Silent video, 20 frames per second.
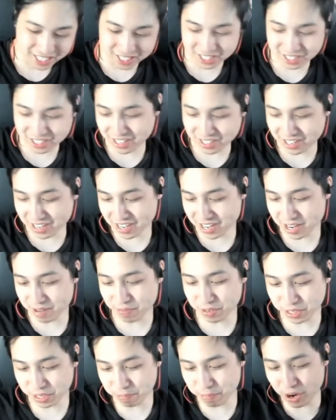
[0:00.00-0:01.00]
There, um,
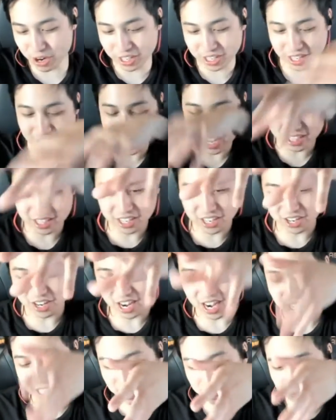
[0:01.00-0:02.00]
there's a parking lot there.
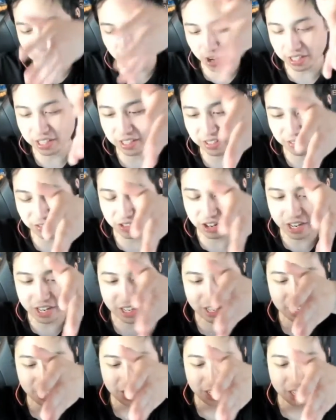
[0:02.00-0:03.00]
I just parked in the front,
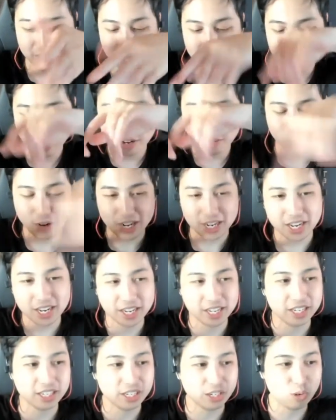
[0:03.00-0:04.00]
and then I went
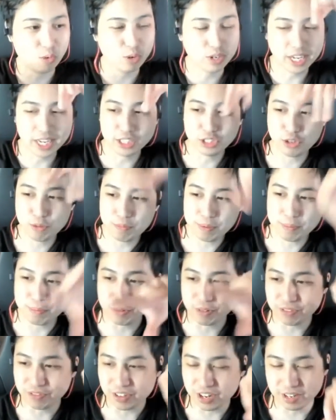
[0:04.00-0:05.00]
in. There were like two people
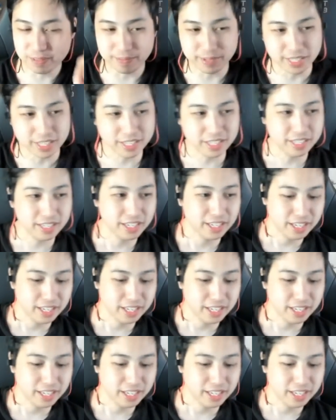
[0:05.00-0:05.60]
in front of me.